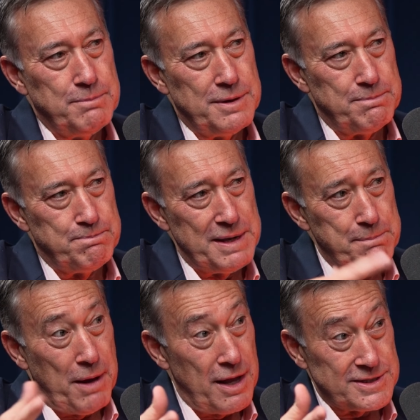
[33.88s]
But
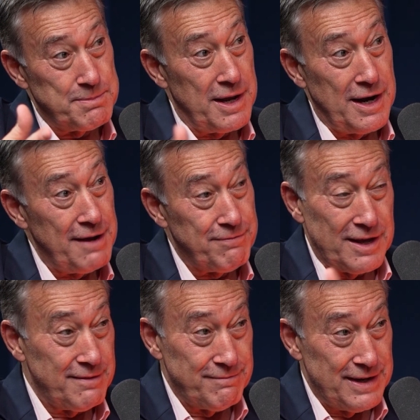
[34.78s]
big parts of my life,
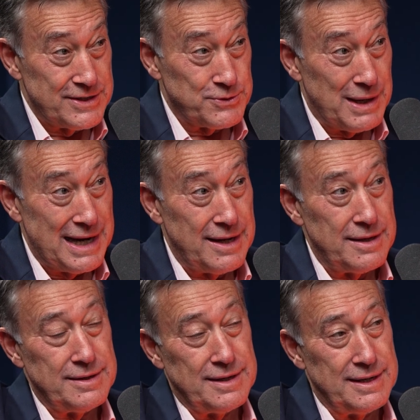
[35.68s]
like
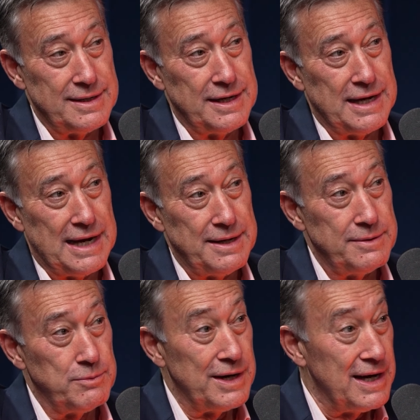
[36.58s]
Venezuela,
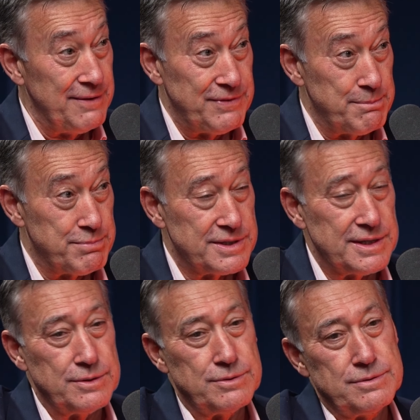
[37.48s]
and when I lived in
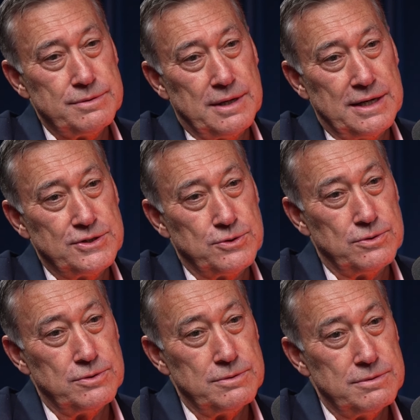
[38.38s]
Brazil, I
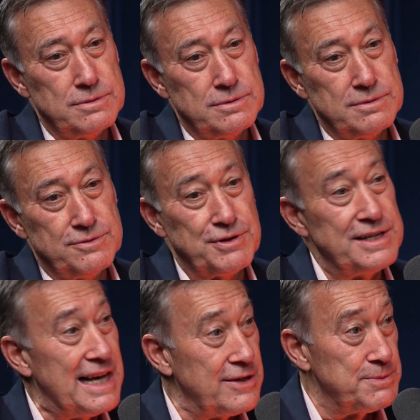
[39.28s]
saw
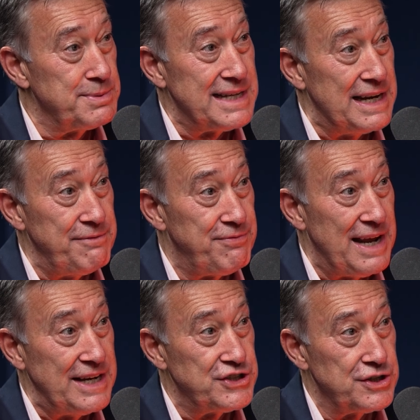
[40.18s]
3,000%
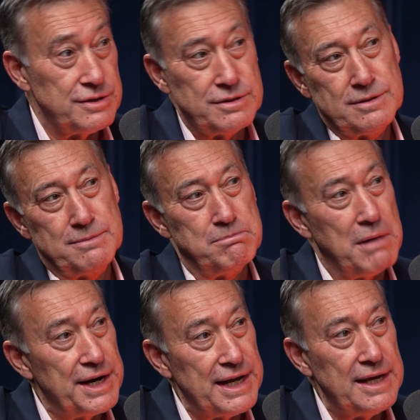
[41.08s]
inflation,
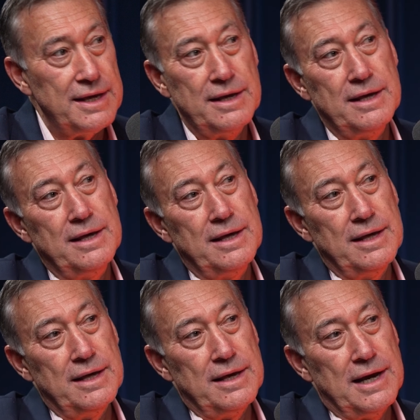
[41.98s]
money.
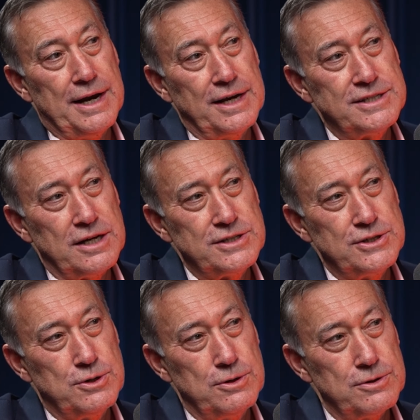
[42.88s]
And I
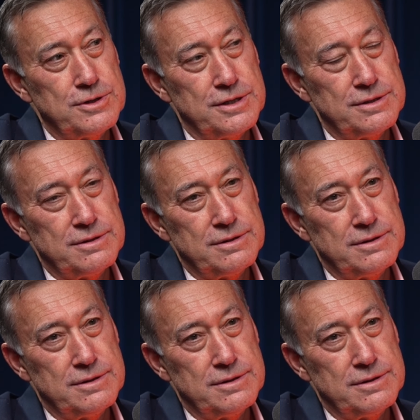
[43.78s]
started to look at